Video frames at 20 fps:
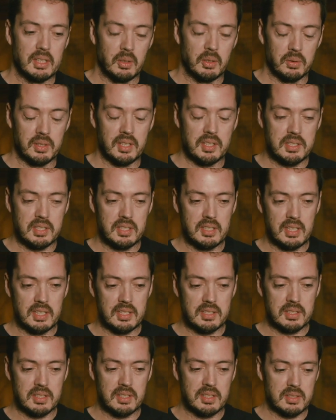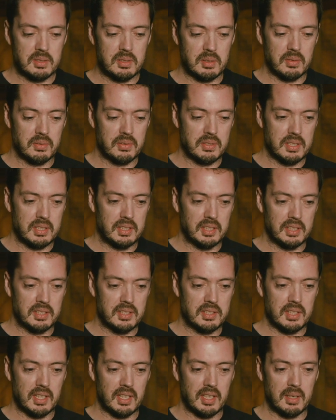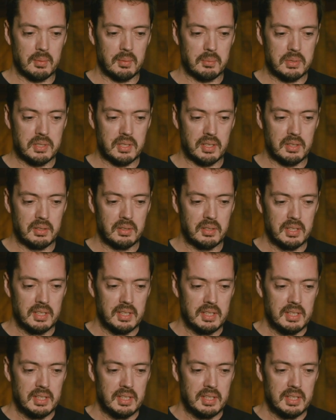or this sort of setup. So